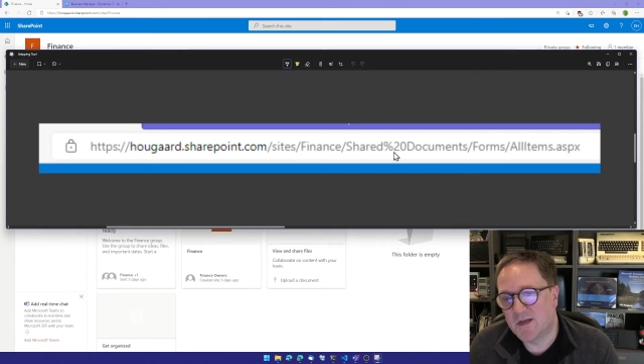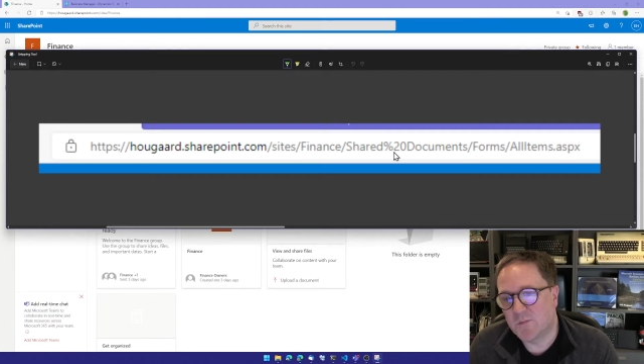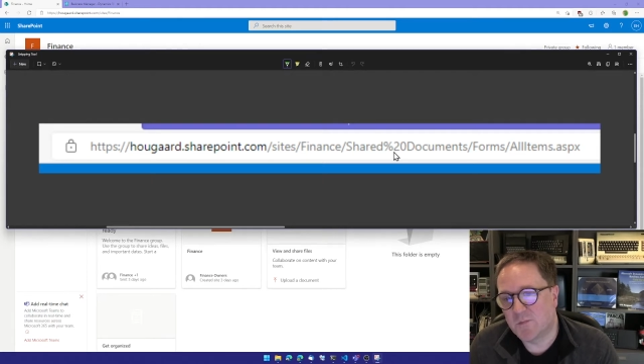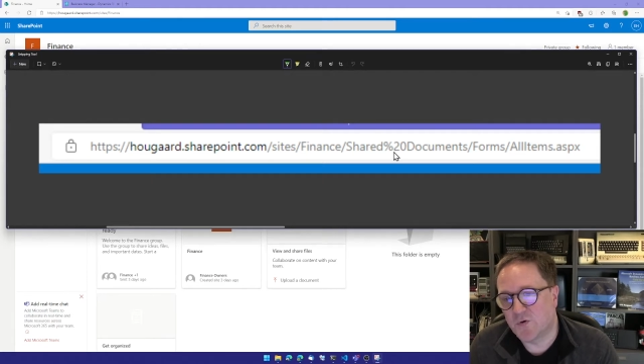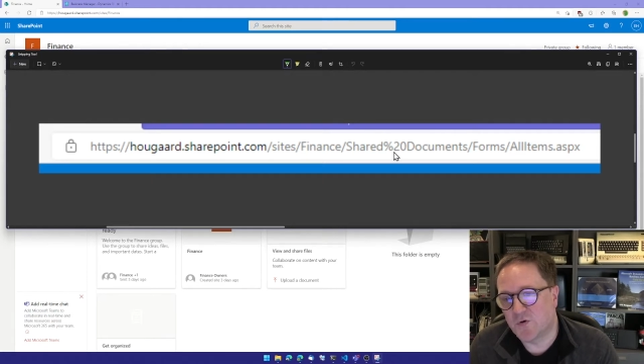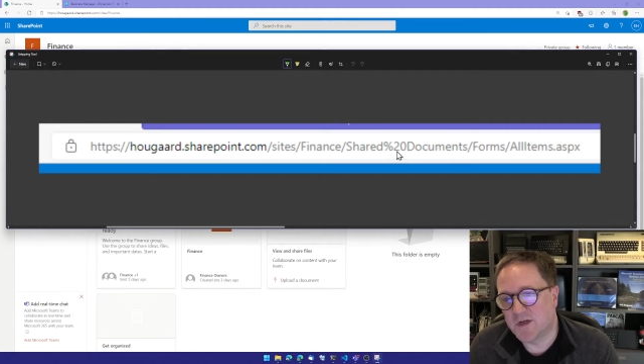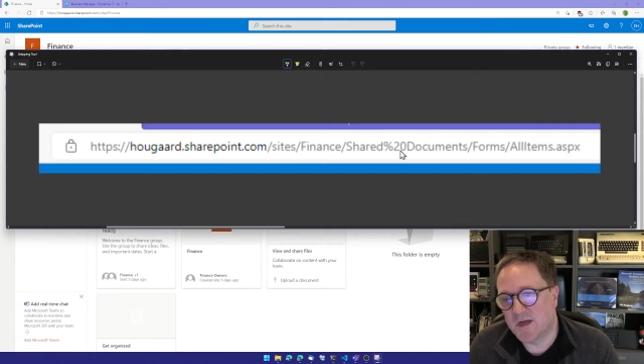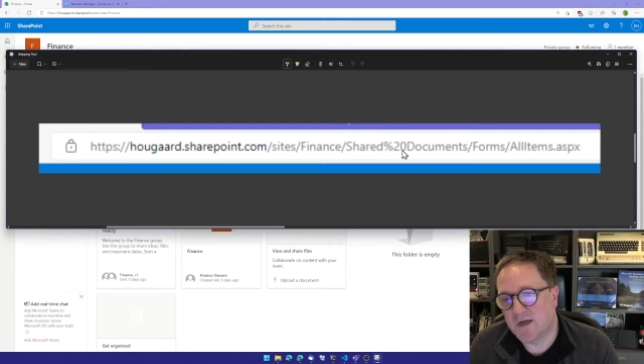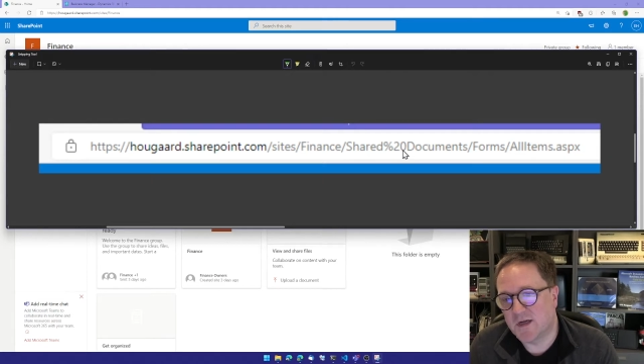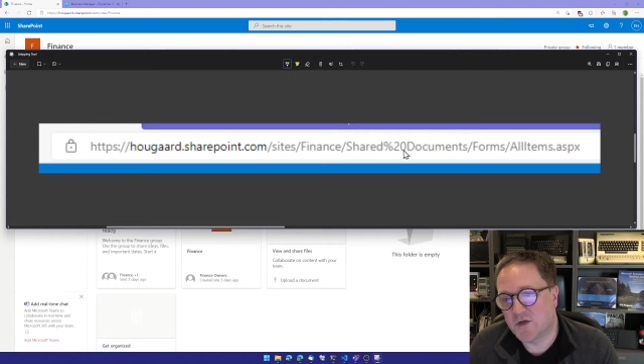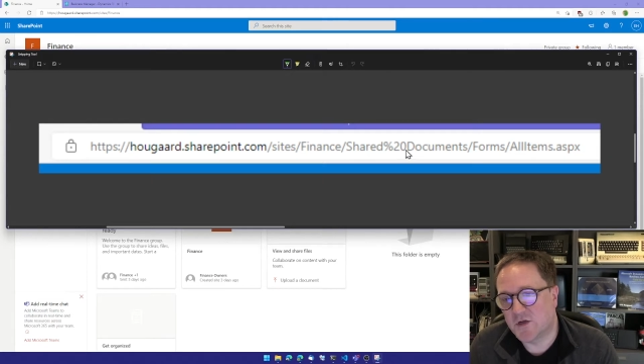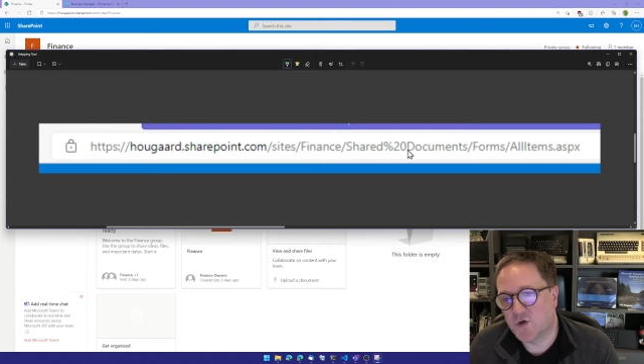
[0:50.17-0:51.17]

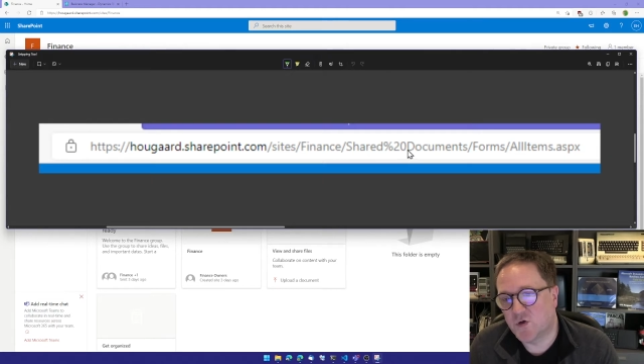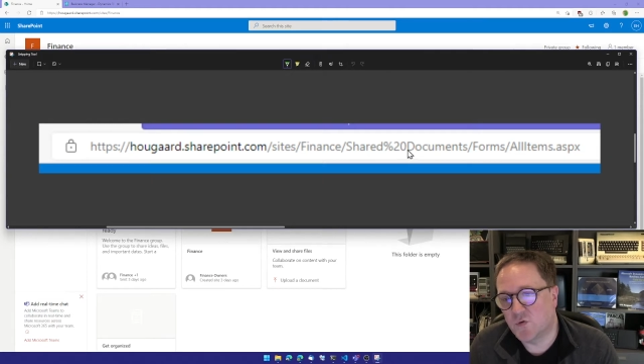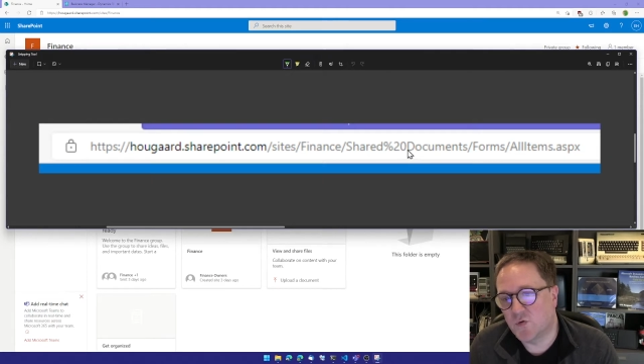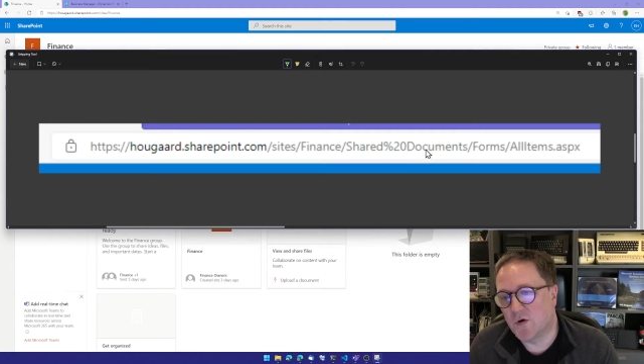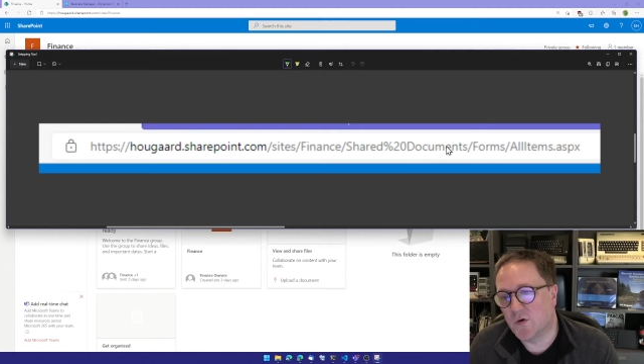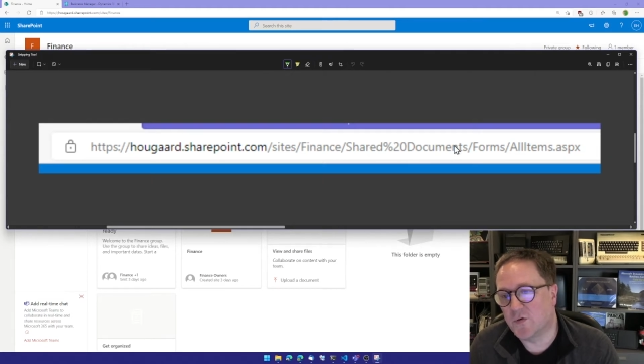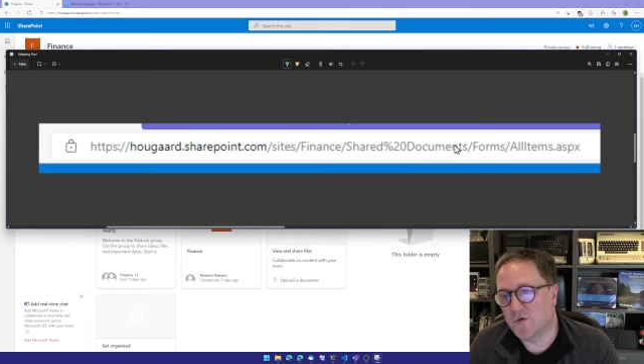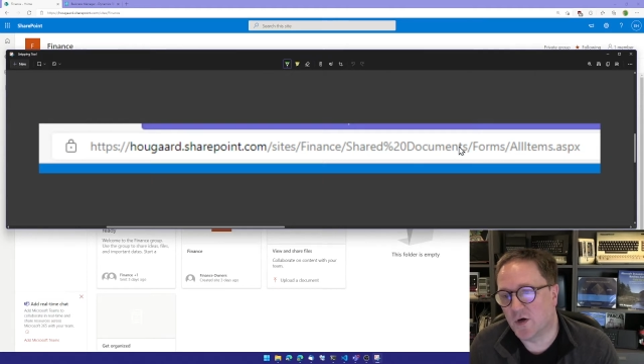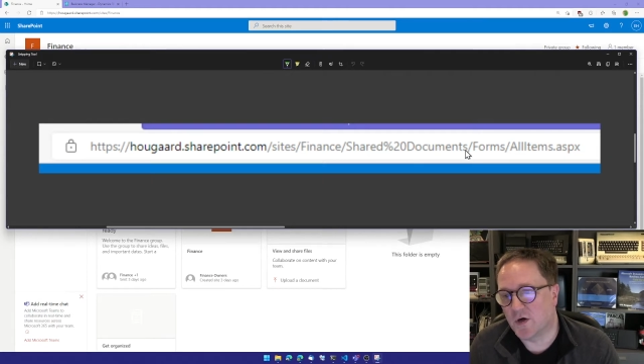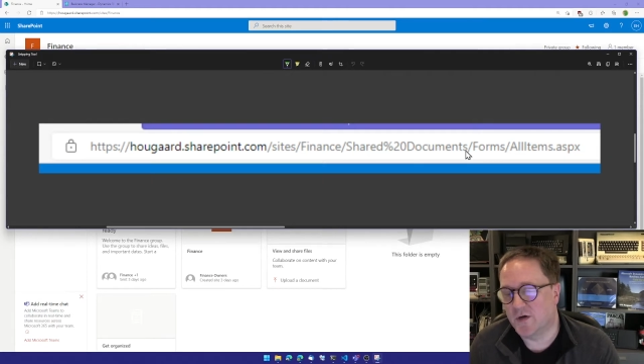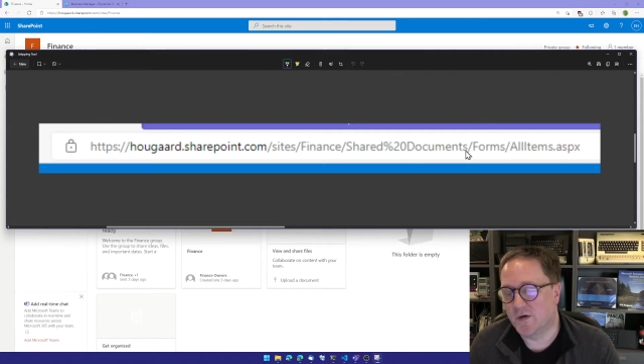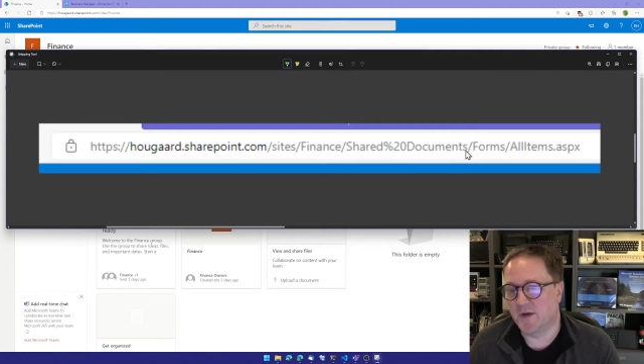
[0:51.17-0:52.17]
%20
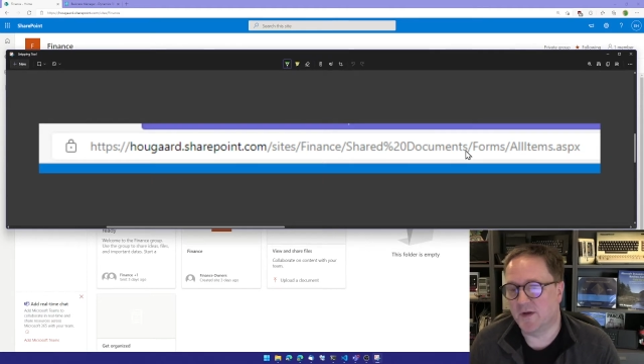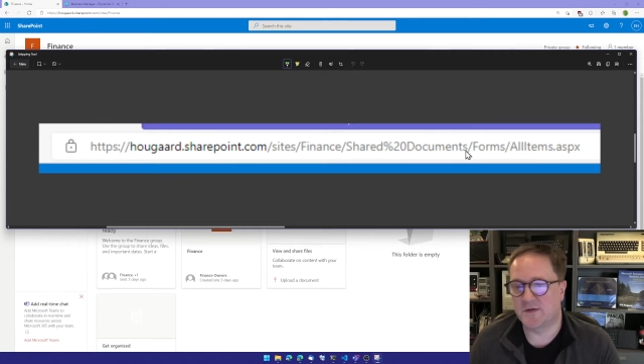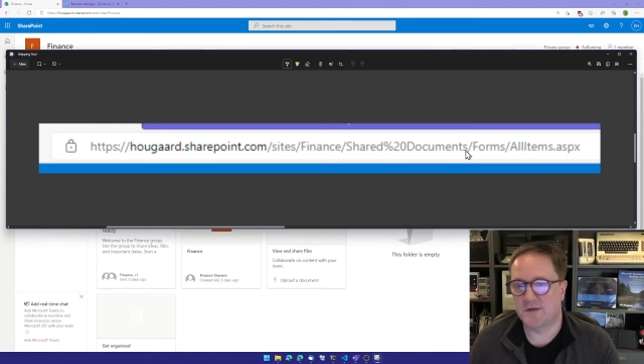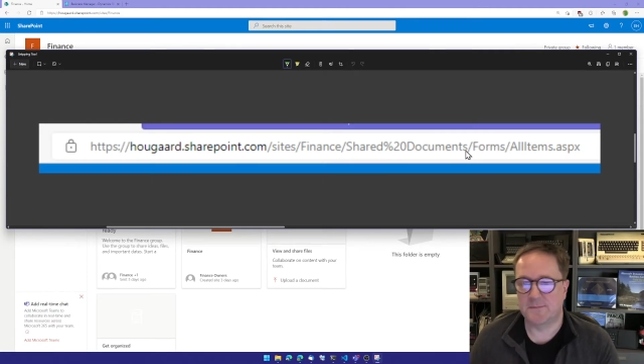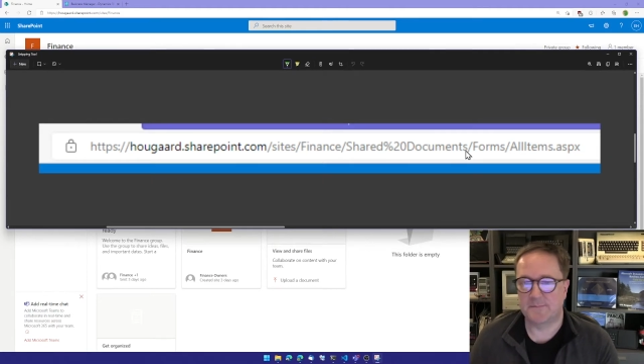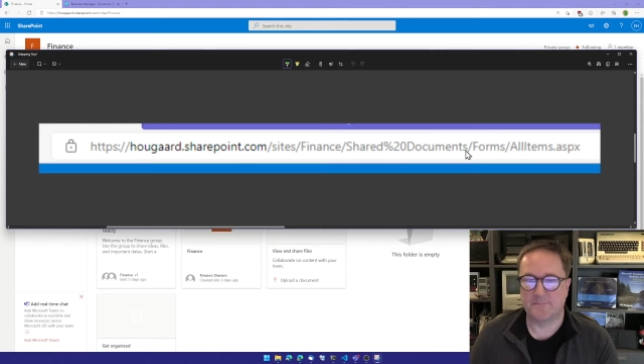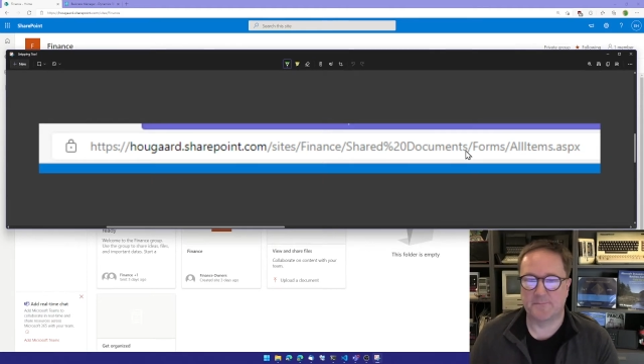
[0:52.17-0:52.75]
documents.